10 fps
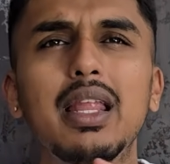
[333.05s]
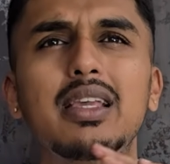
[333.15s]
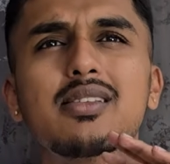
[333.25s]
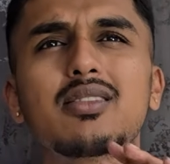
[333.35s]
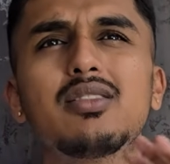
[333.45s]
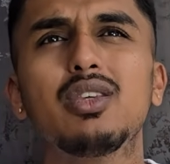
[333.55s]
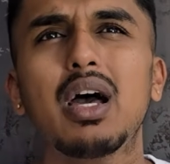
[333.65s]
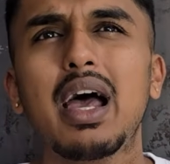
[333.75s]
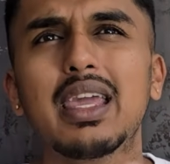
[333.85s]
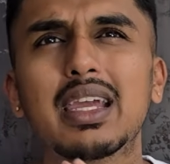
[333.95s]
Like,
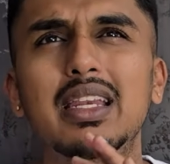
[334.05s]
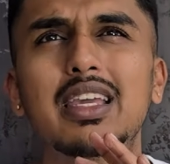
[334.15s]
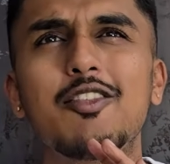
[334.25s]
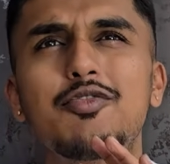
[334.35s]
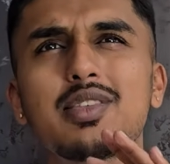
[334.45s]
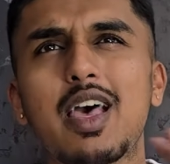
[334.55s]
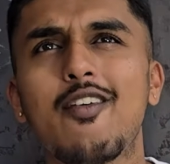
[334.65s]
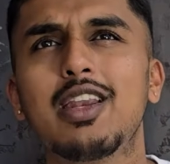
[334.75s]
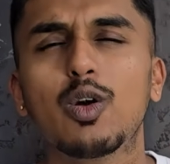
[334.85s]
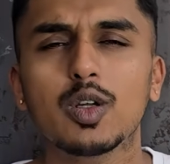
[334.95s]
I can give
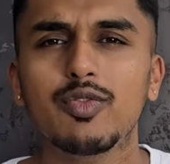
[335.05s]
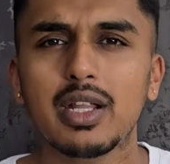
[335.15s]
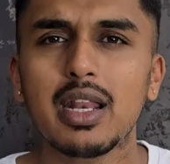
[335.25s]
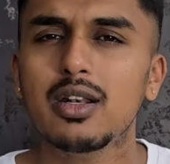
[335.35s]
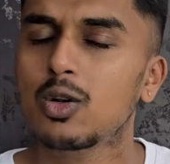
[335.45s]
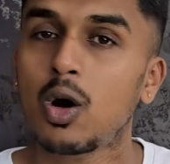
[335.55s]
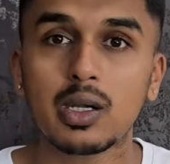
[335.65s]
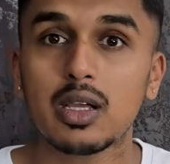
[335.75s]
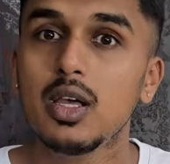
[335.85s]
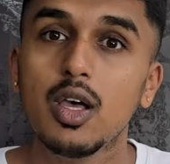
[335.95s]
7 out of 10, not